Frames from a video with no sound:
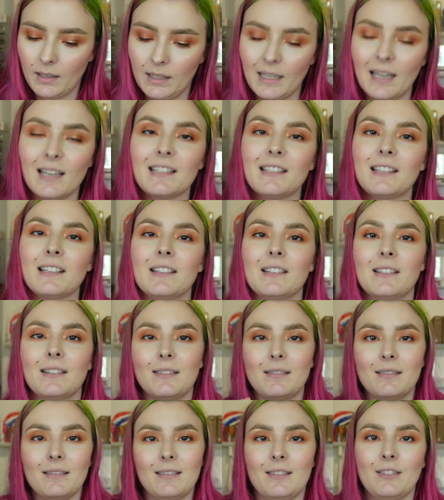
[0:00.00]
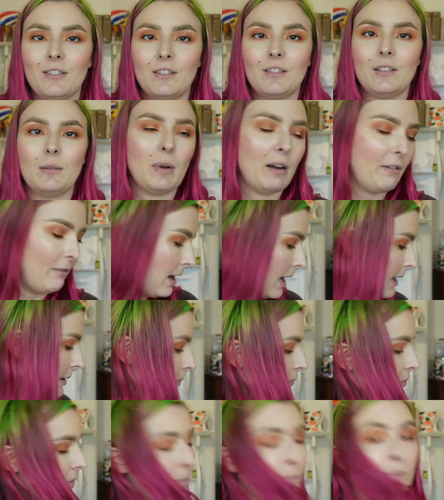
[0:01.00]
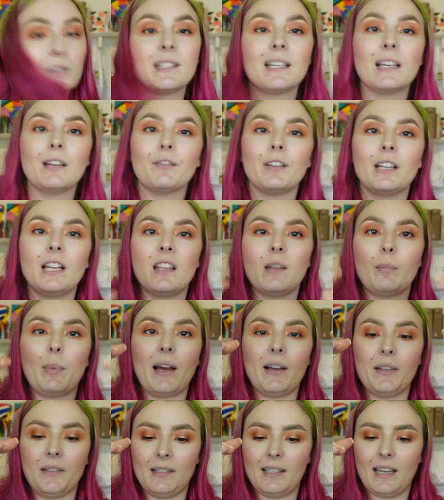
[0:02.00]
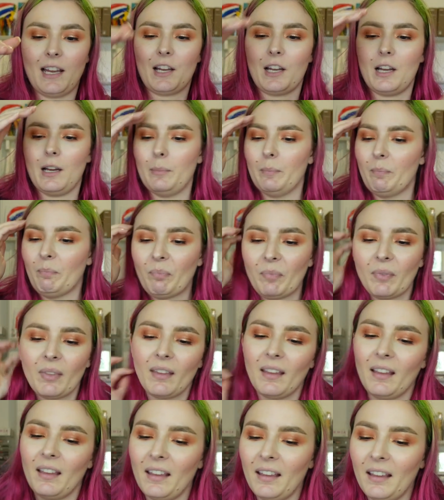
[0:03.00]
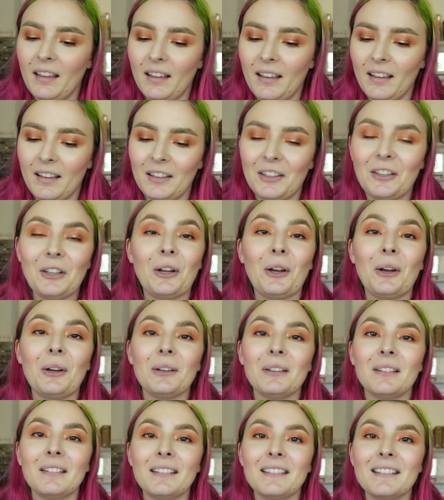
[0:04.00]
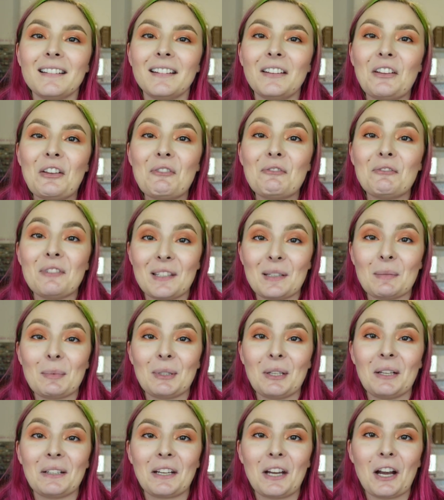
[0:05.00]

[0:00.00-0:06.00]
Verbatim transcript: Yes is to my right. And we'll see if any of the piles stack up, you know, visible on